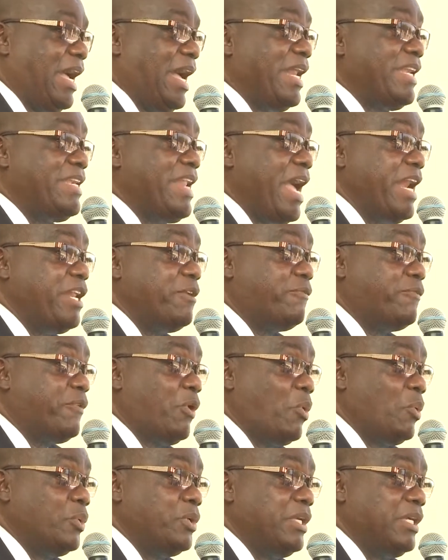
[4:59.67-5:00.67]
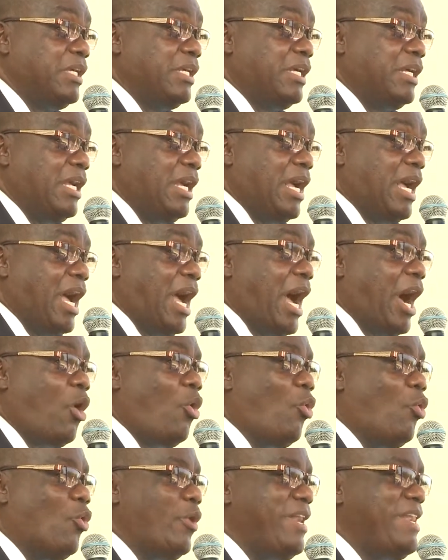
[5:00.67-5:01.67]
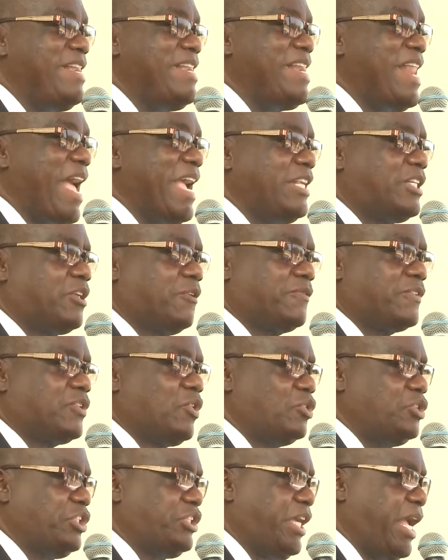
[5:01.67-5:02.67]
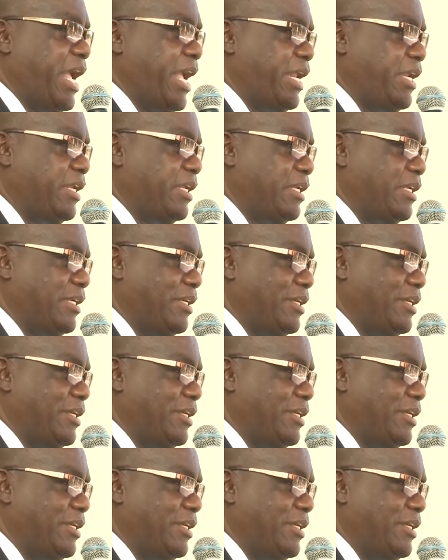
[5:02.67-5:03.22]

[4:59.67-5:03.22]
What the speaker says: And Danny found a whole light of sunshine